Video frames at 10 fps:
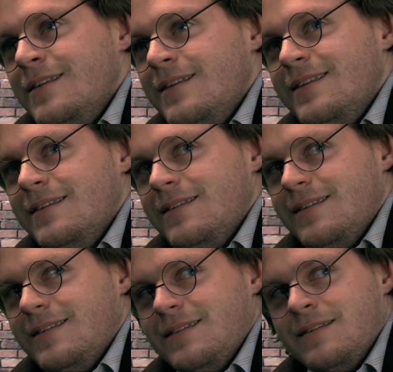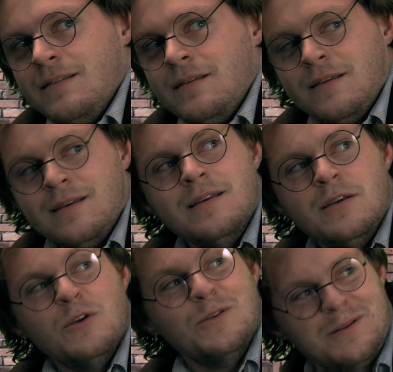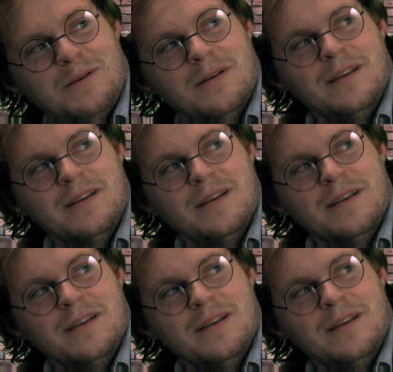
No one is speaking in this clip.